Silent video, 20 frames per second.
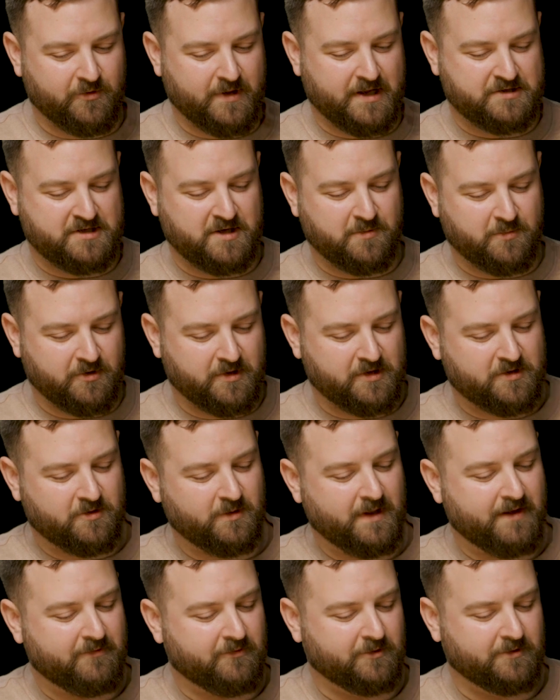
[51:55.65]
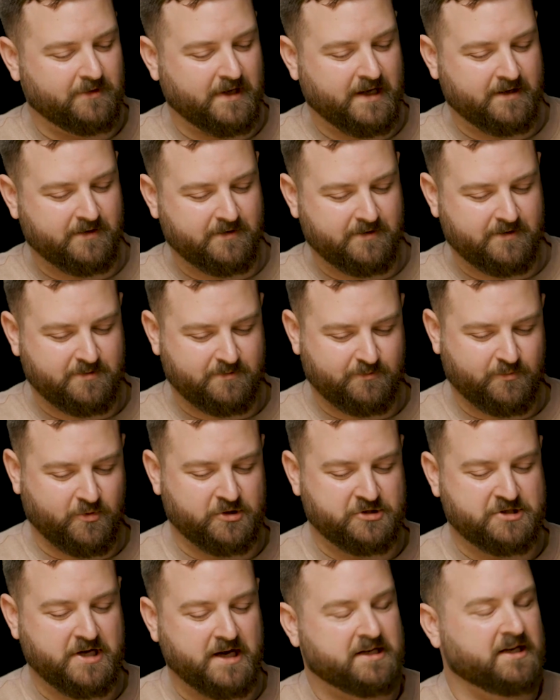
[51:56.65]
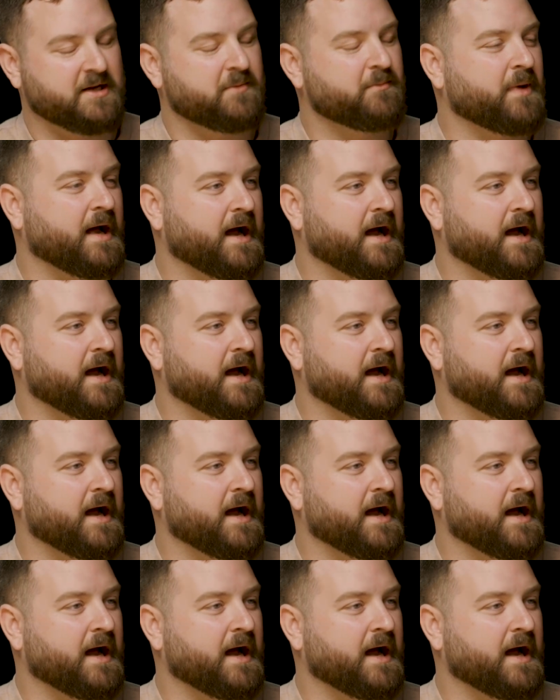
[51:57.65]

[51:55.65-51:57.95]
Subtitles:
that geopolitical level, and projecting